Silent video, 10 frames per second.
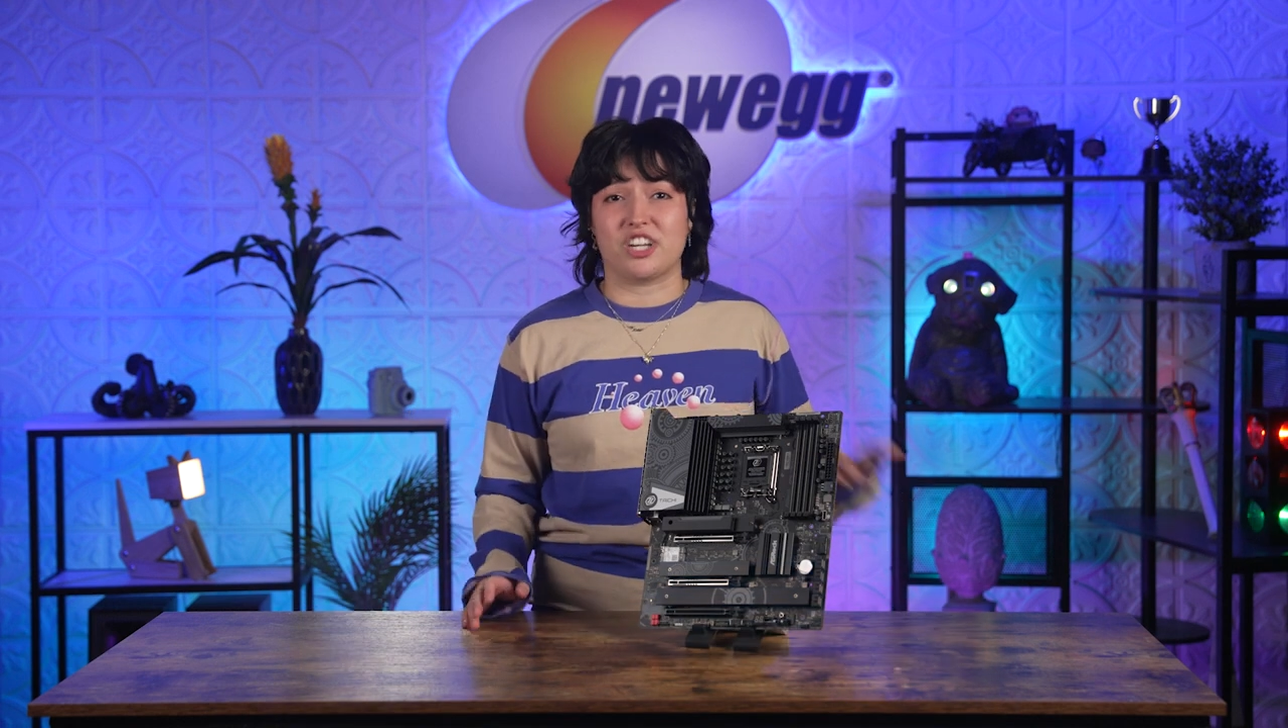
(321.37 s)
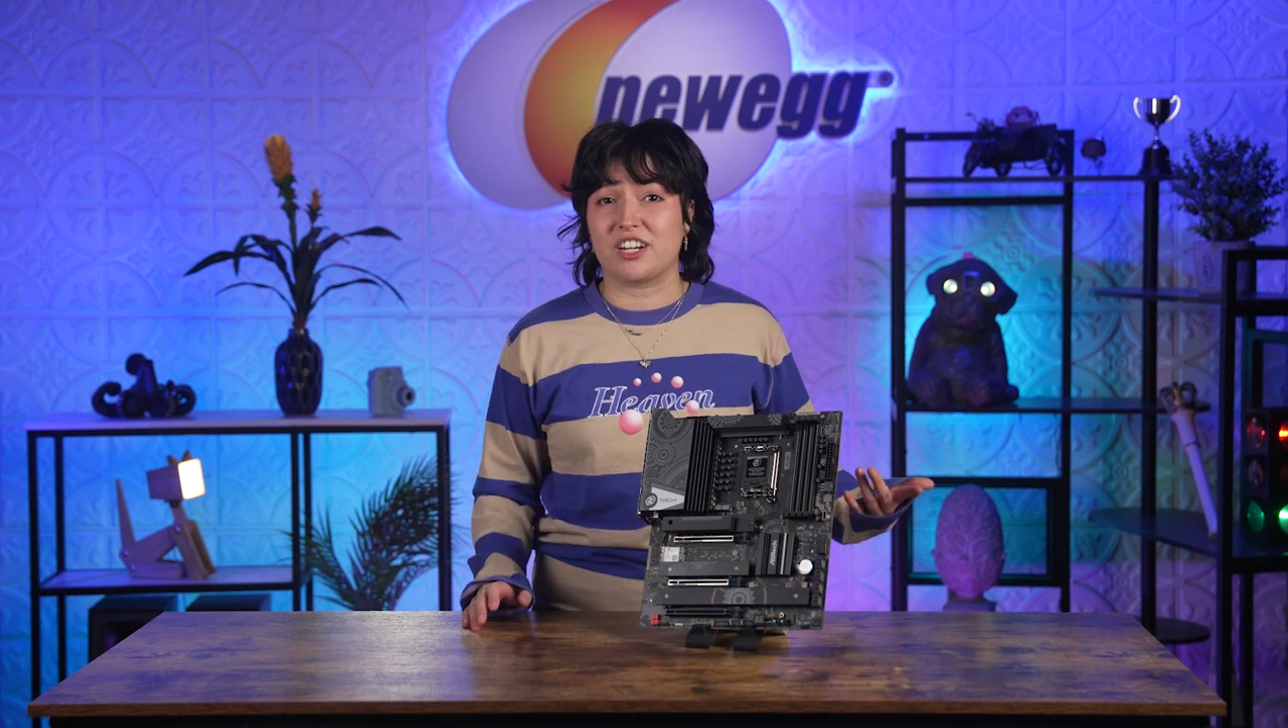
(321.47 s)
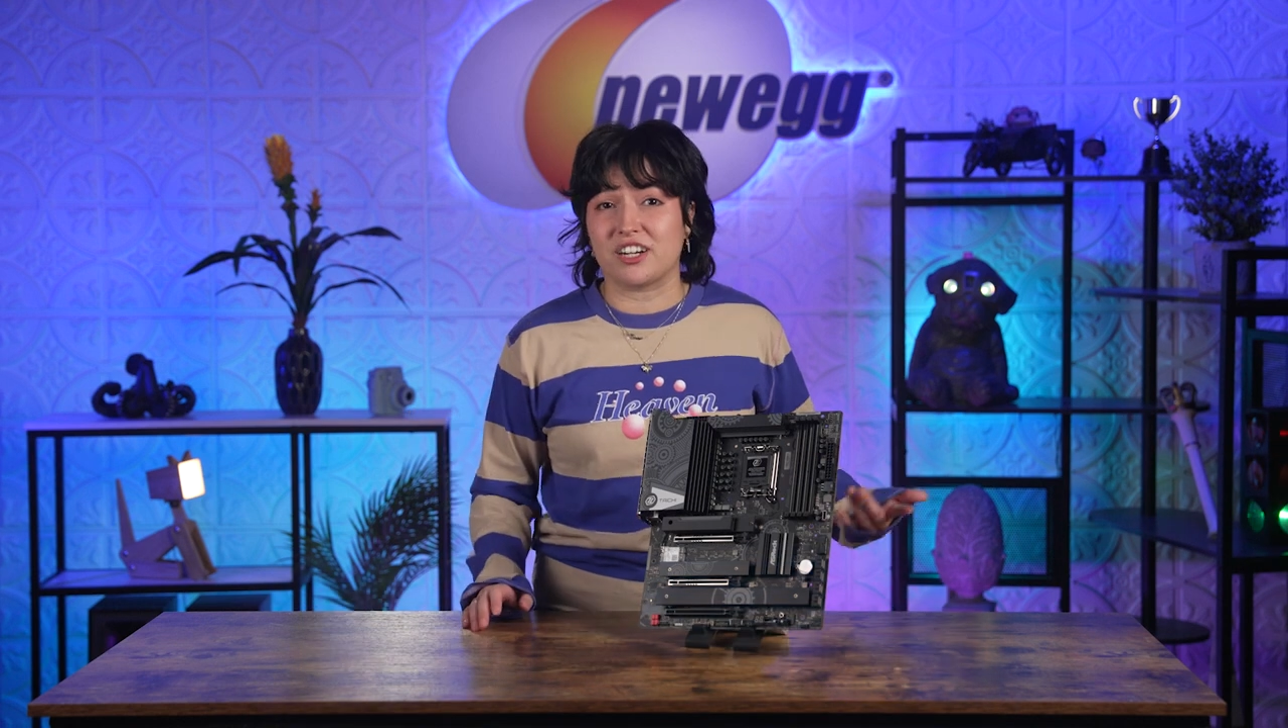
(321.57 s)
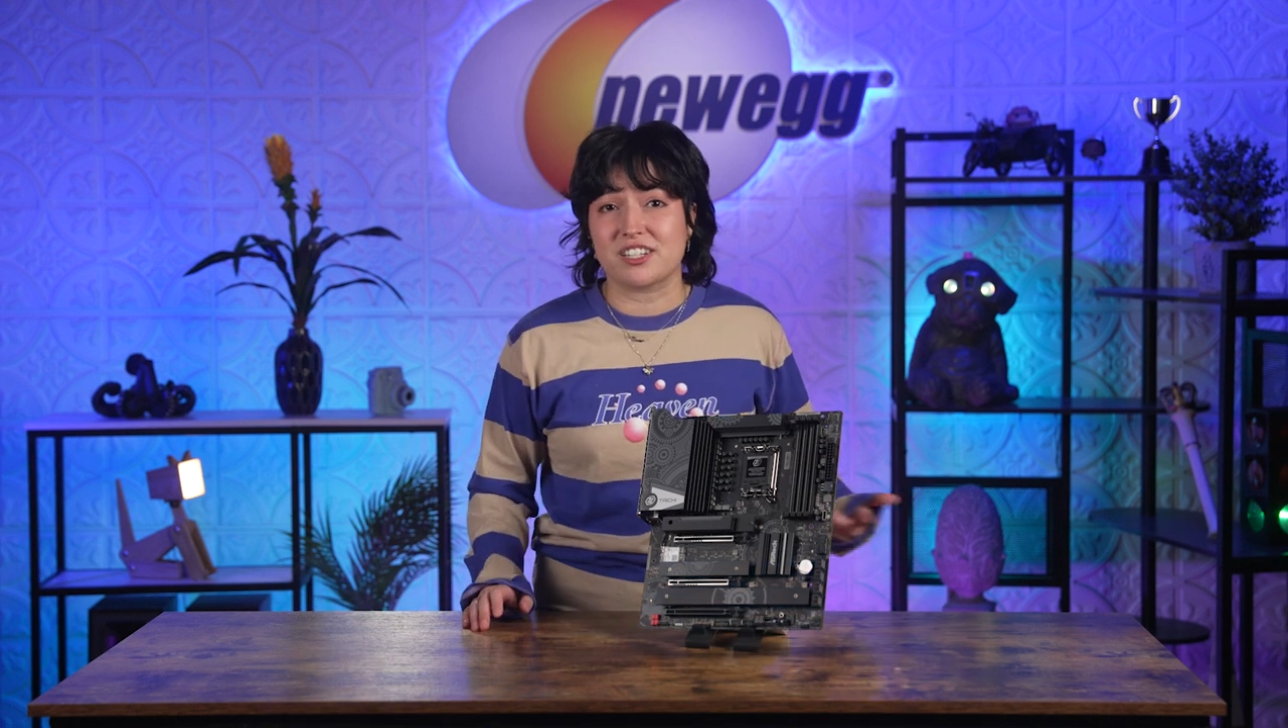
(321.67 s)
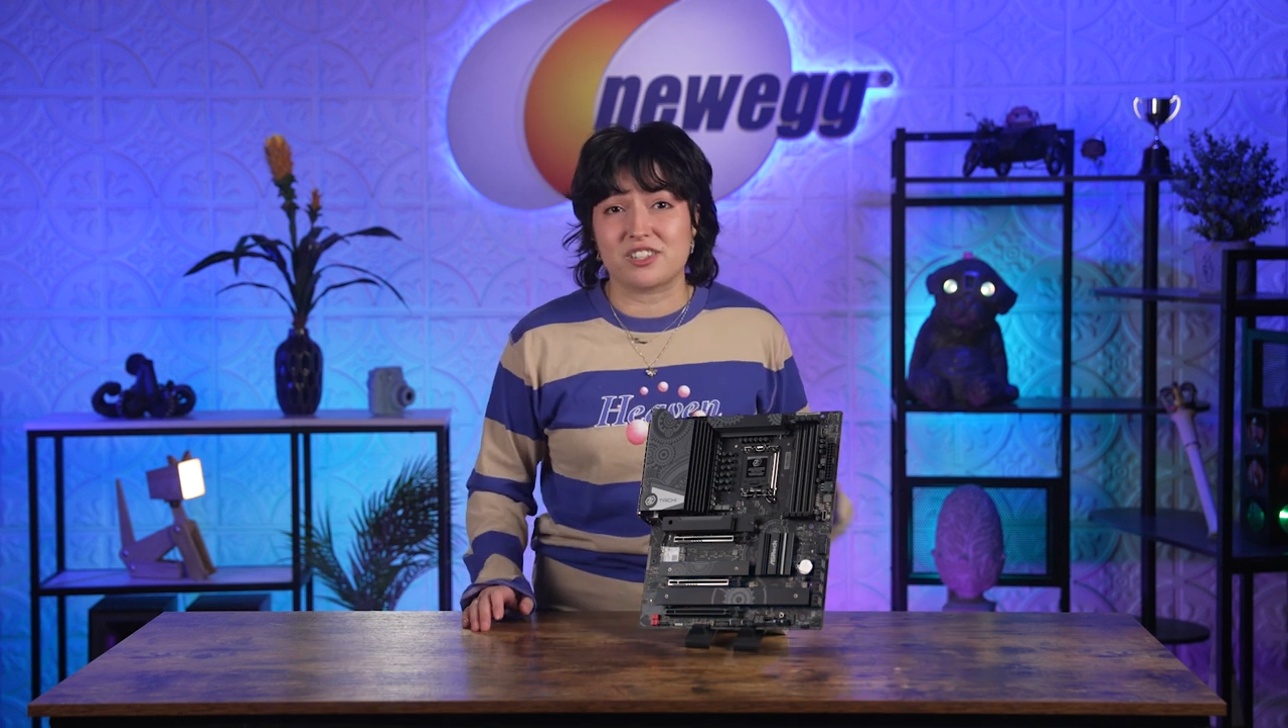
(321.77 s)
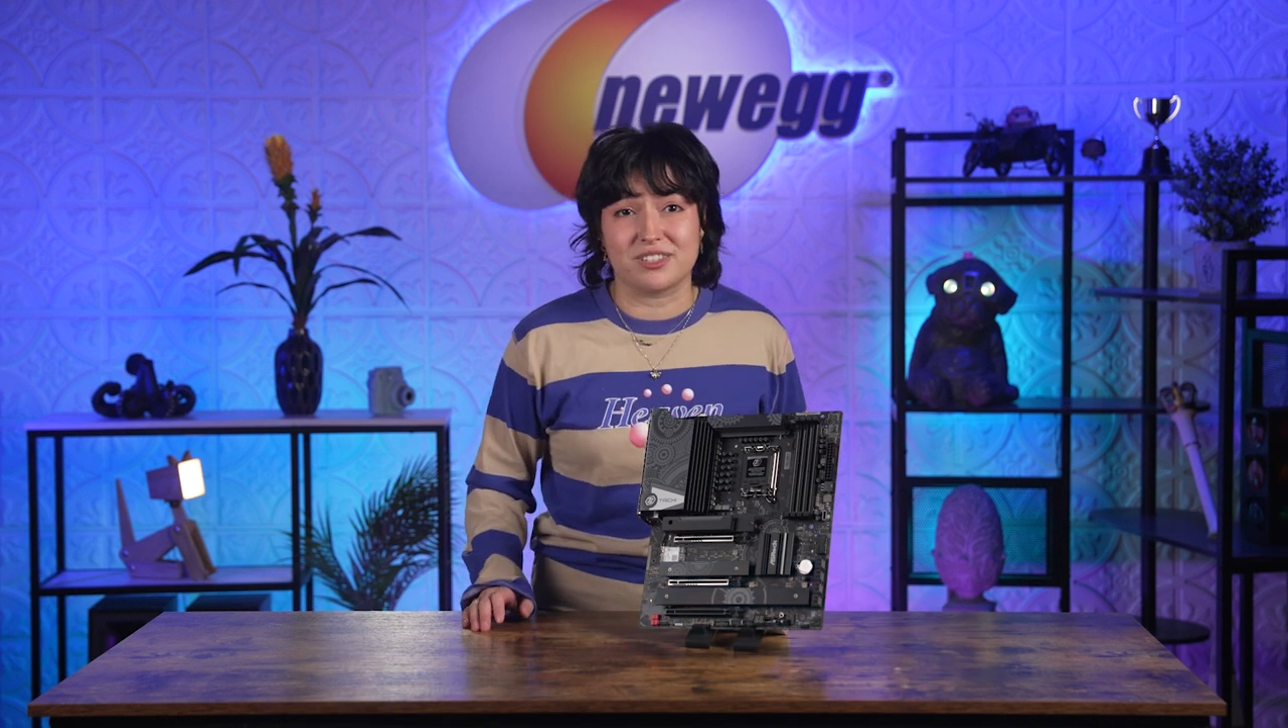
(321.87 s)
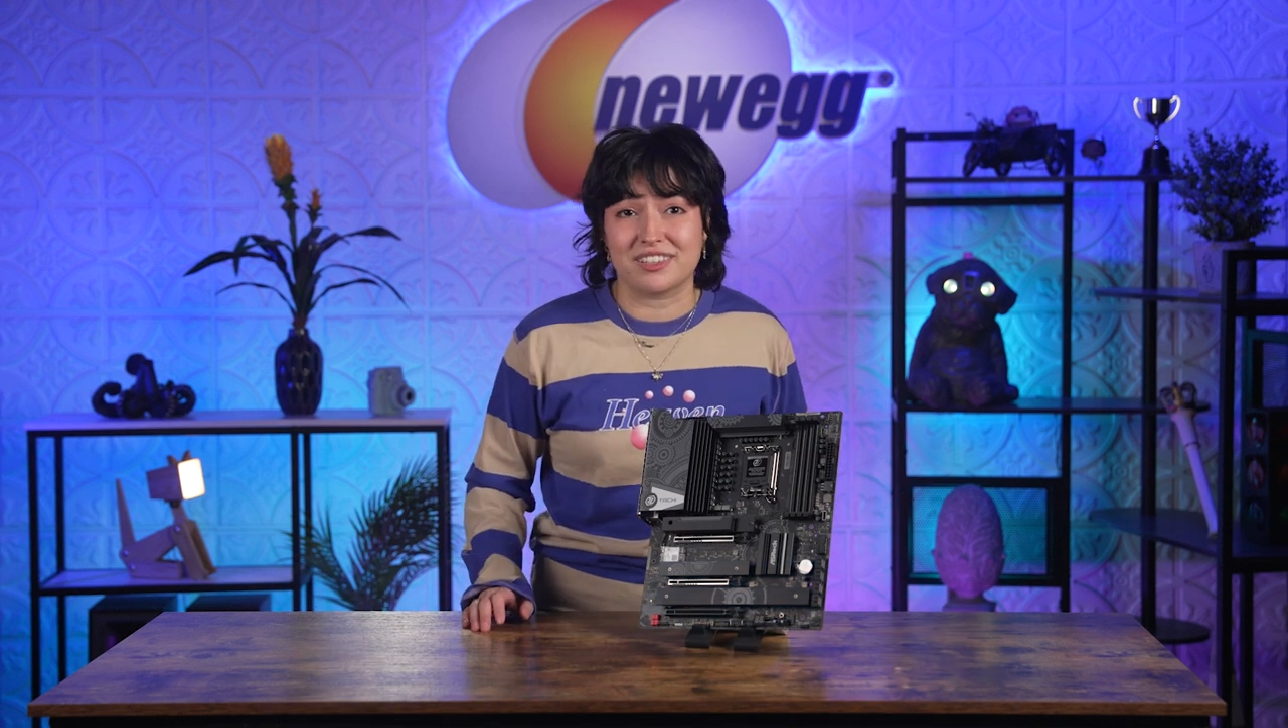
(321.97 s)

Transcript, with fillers: jitters or